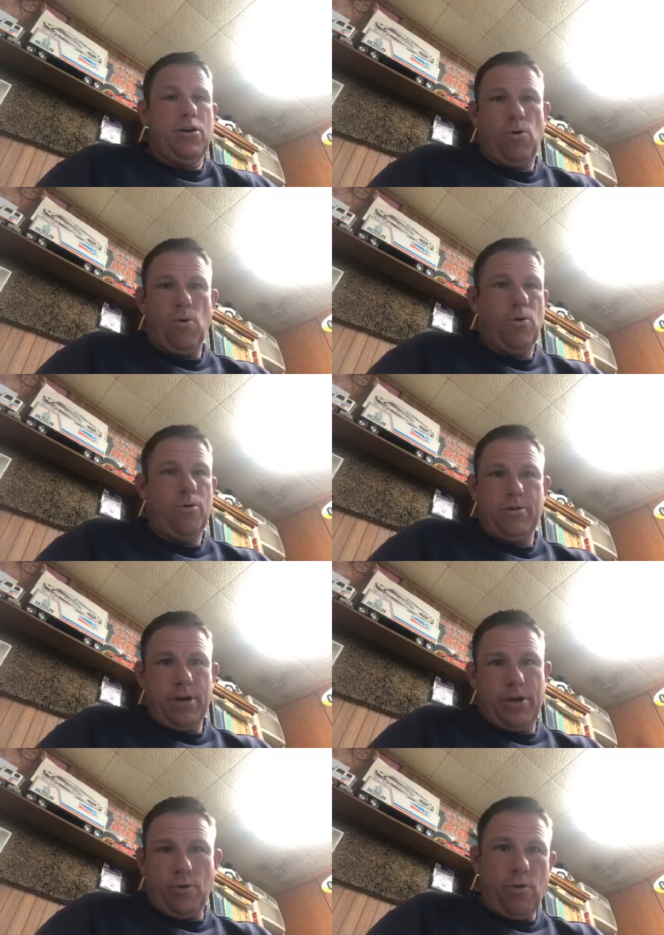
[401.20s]
or
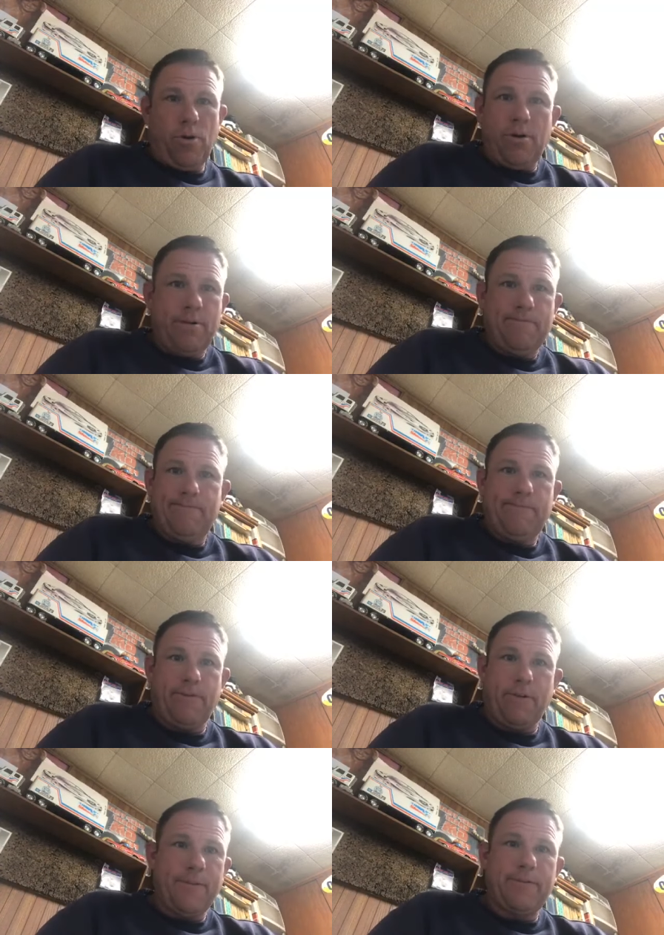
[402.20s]
a door
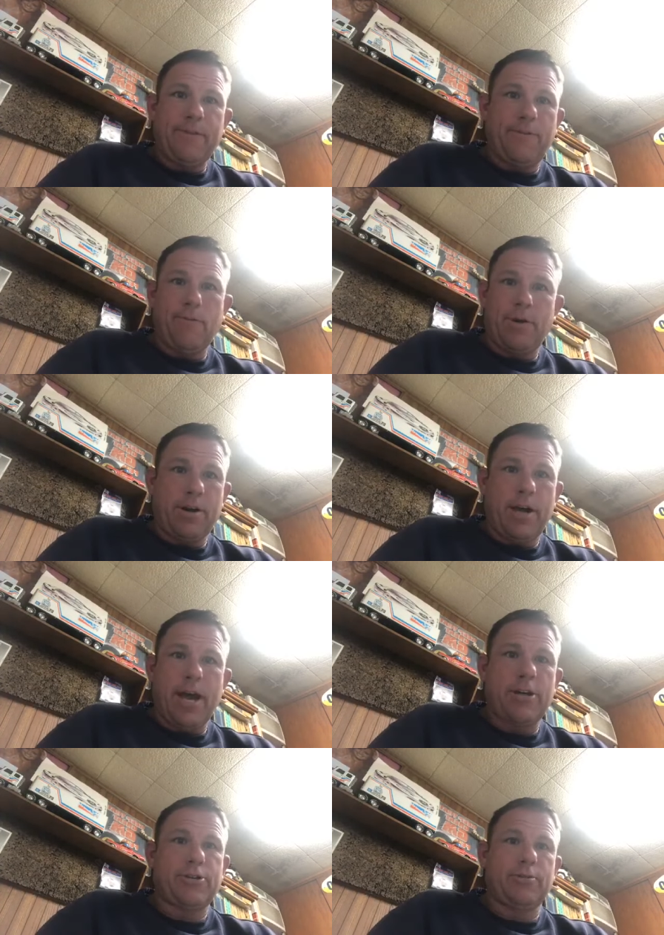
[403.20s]
for a 54
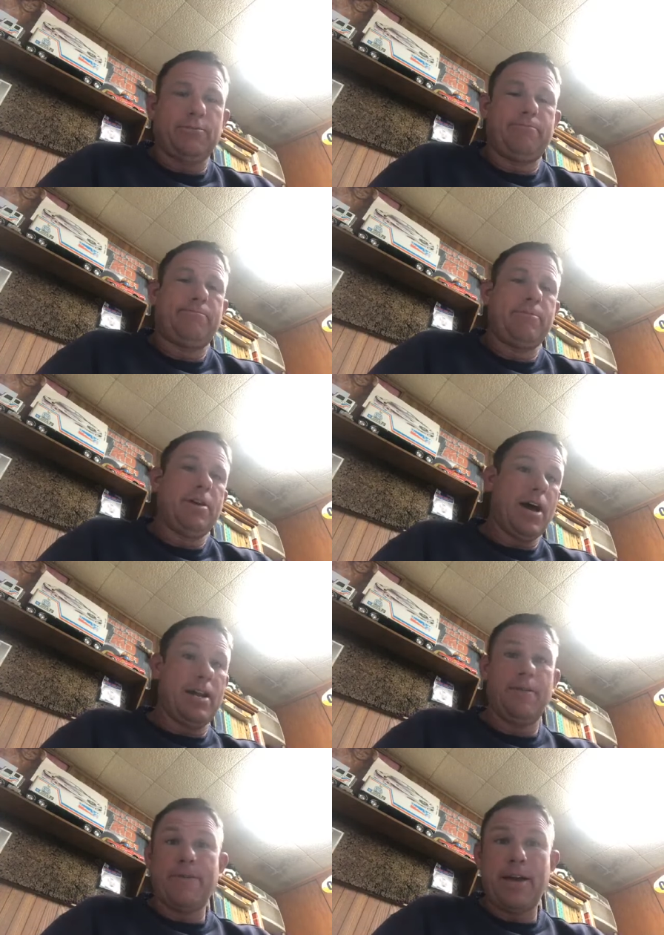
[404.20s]
International, I
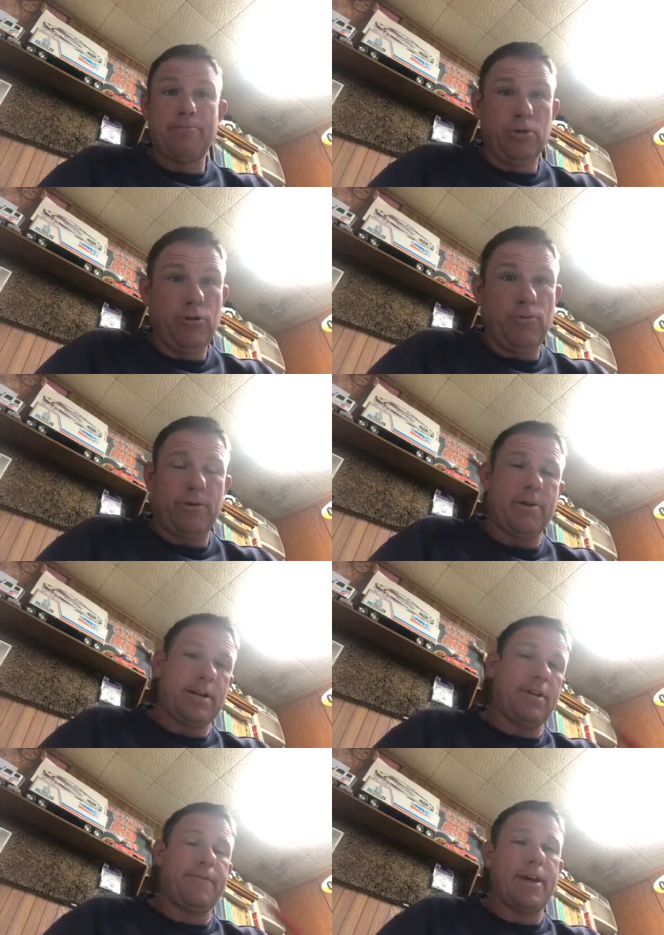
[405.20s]
need a faded blue one, or
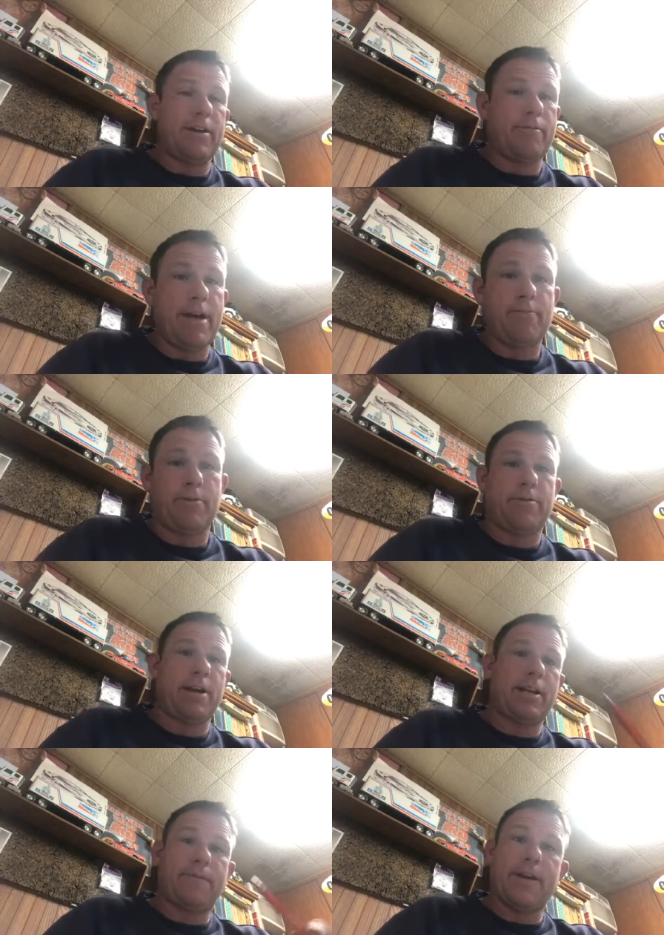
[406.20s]
I need a faded red one, or
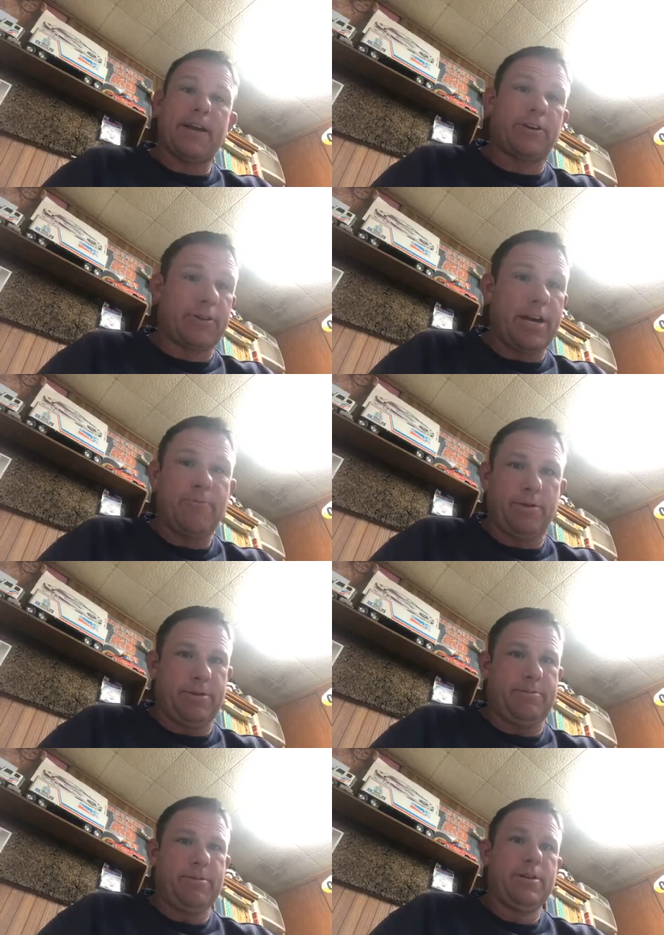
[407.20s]
I need a faded green
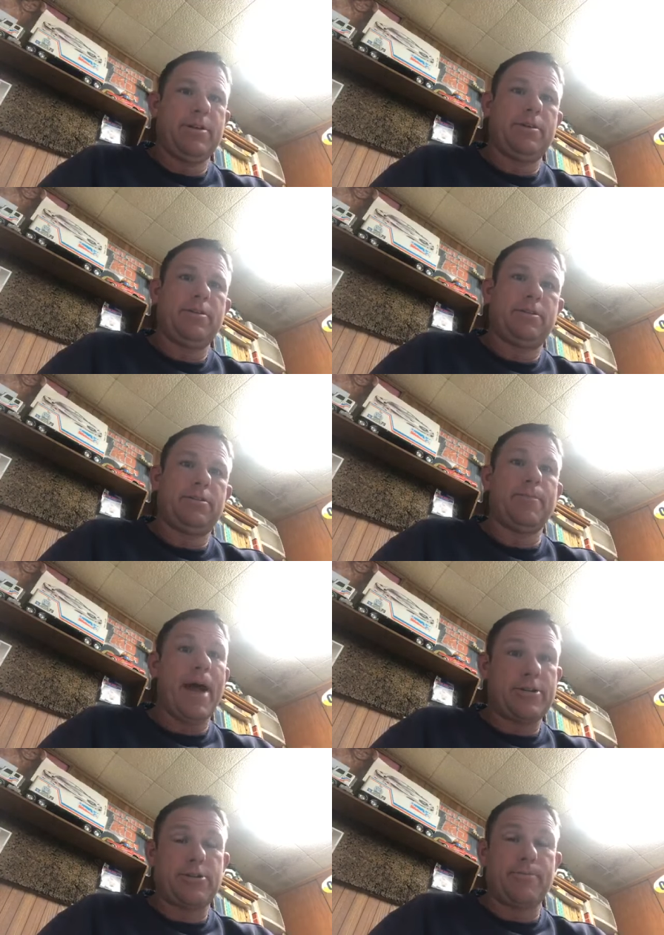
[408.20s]
one to
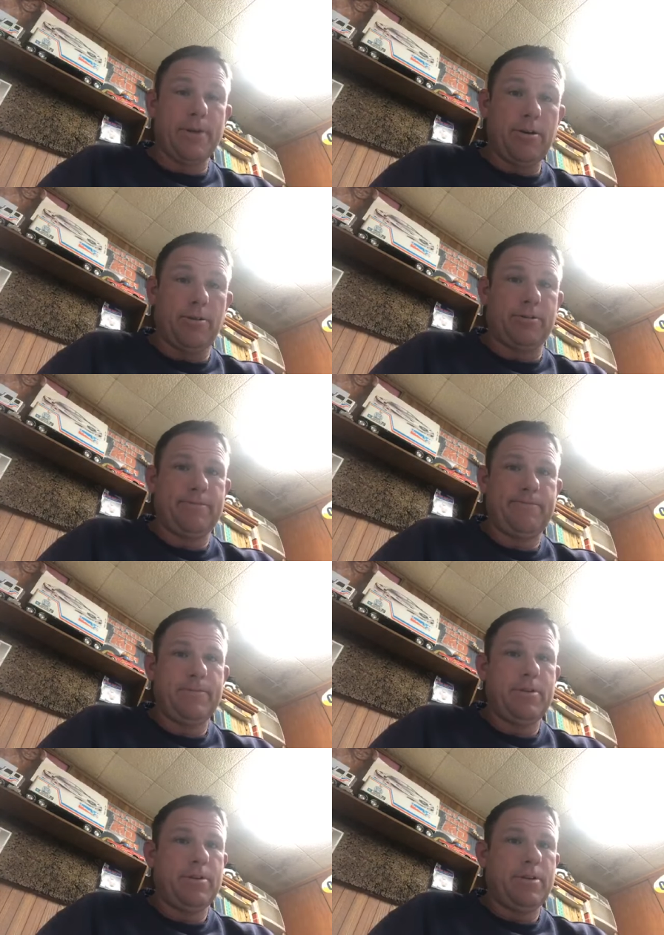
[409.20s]
match the build.
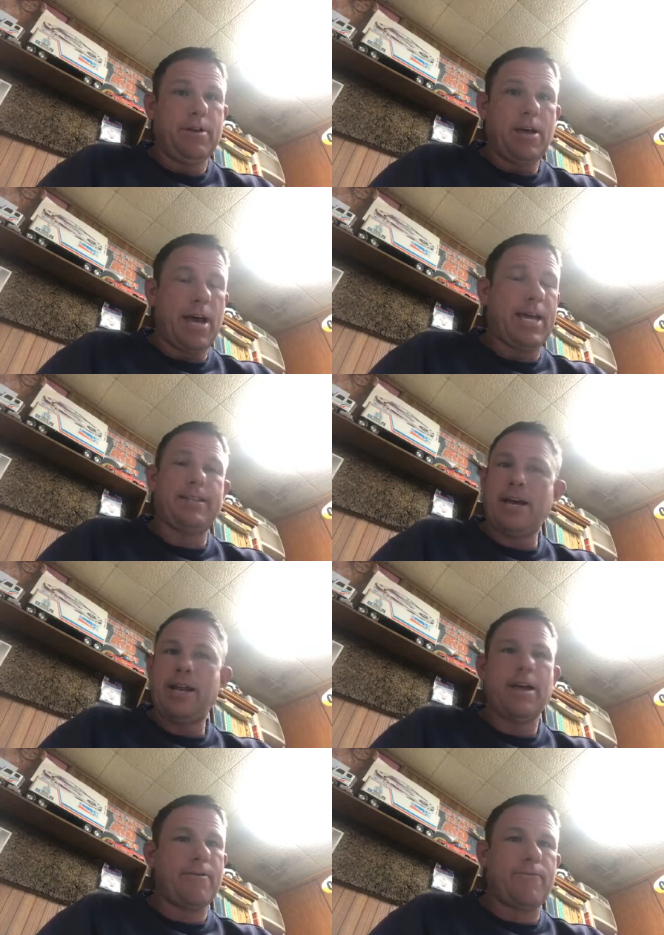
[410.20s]
I get
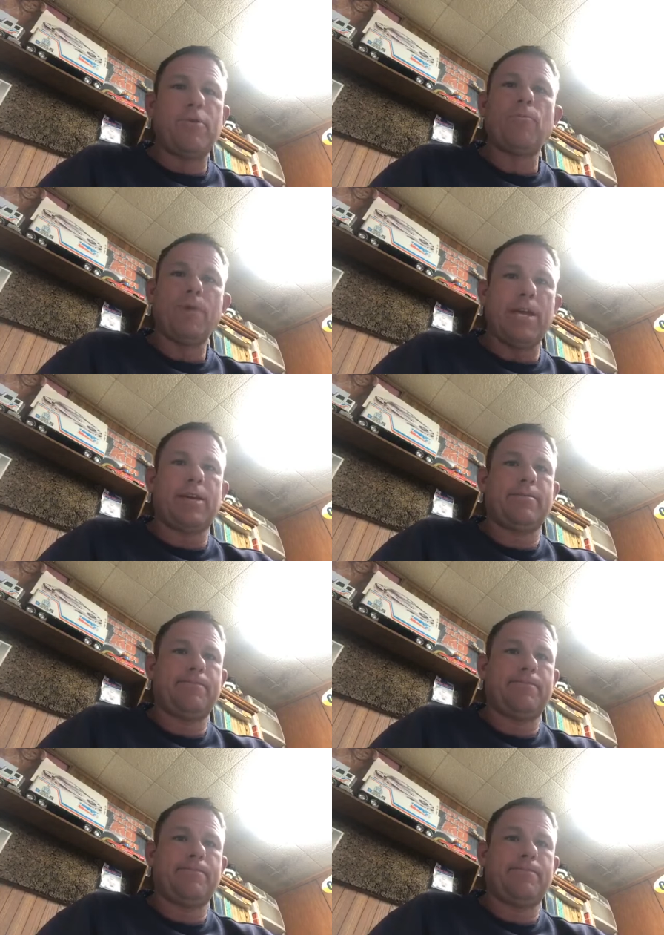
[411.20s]
that every week.